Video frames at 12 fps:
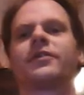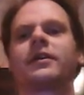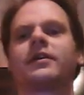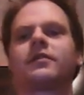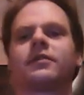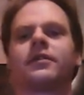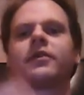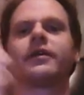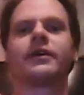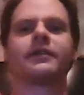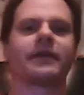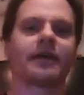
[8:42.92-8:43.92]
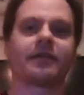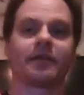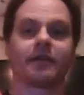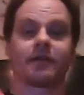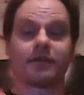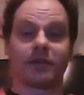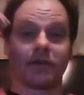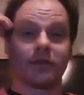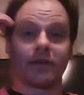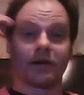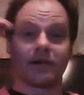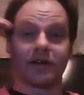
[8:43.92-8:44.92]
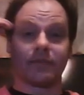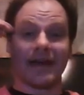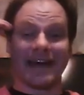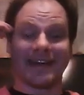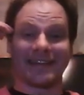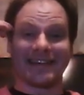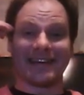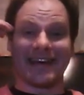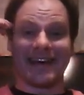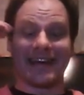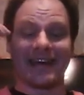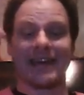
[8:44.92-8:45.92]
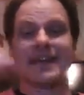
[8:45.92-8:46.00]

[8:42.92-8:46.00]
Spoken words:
that her and Titanic Sinclair did back in the day.